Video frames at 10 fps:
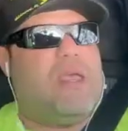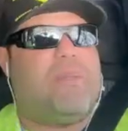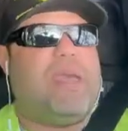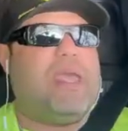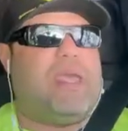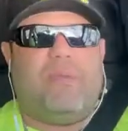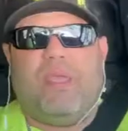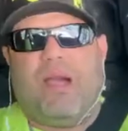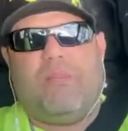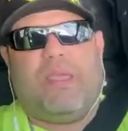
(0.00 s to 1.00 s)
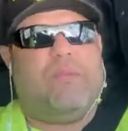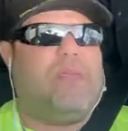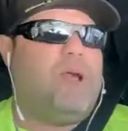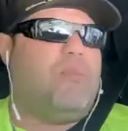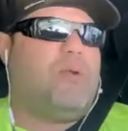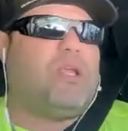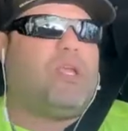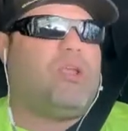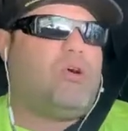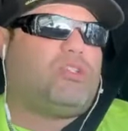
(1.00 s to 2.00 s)
man, hit me up. Hit me up. We can
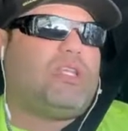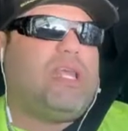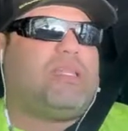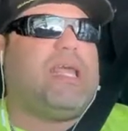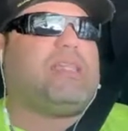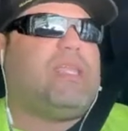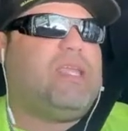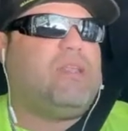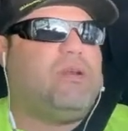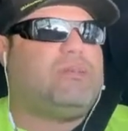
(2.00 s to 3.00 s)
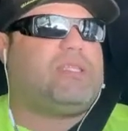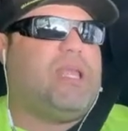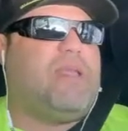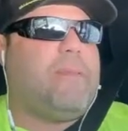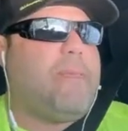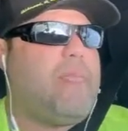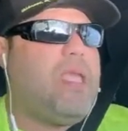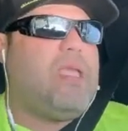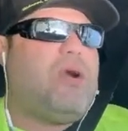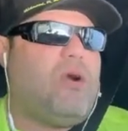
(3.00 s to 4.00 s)
negotiate that thing, you know what I'm saying?
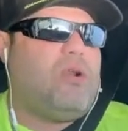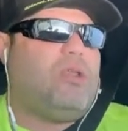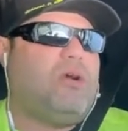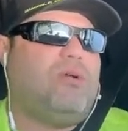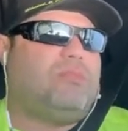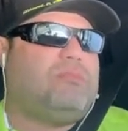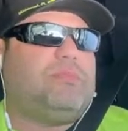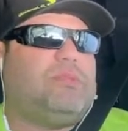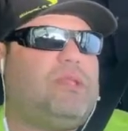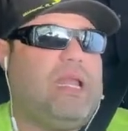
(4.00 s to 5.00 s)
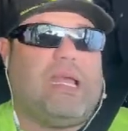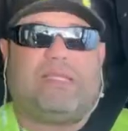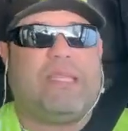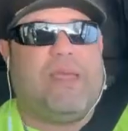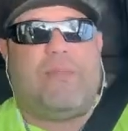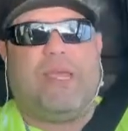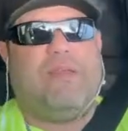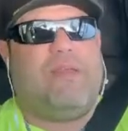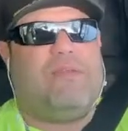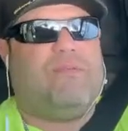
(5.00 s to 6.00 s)
Or, you know, like I said,
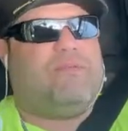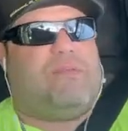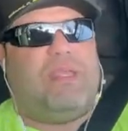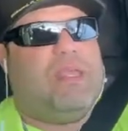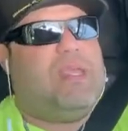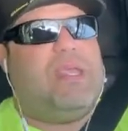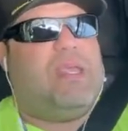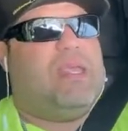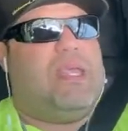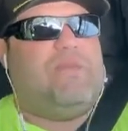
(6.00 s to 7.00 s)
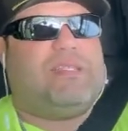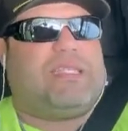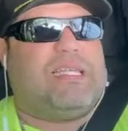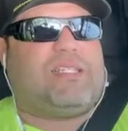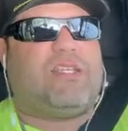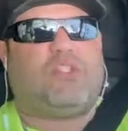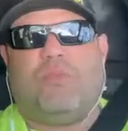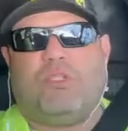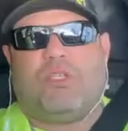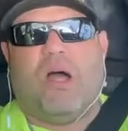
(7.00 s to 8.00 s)
man, if it sits there too
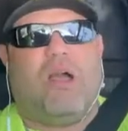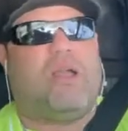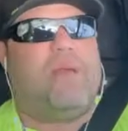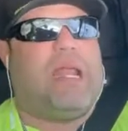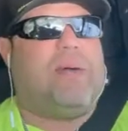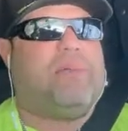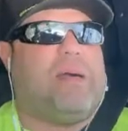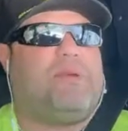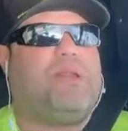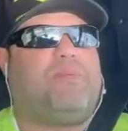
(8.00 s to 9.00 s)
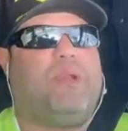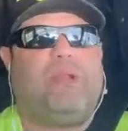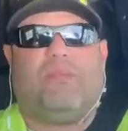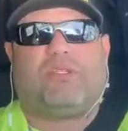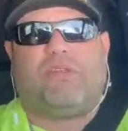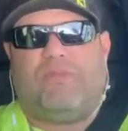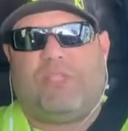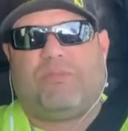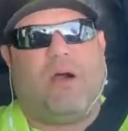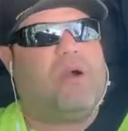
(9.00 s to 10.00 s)
much longer, man, I'm going to pretty much
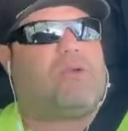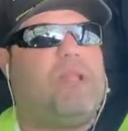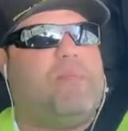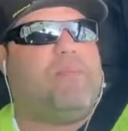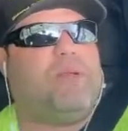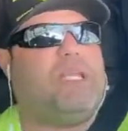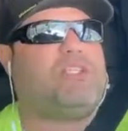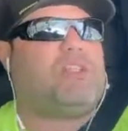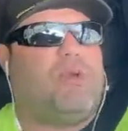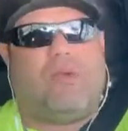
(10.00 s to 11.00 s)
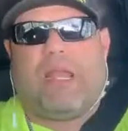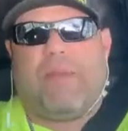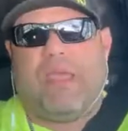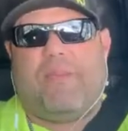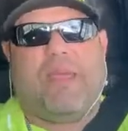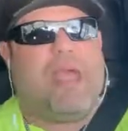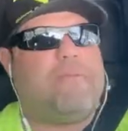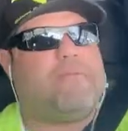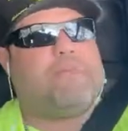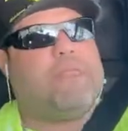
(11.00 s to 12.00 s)
convince my uncle, let me put that shit and run that Maybach.
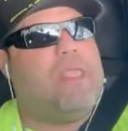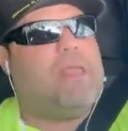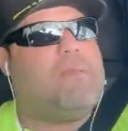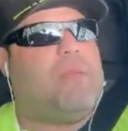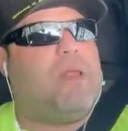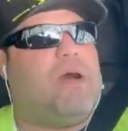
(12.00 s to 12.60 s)
But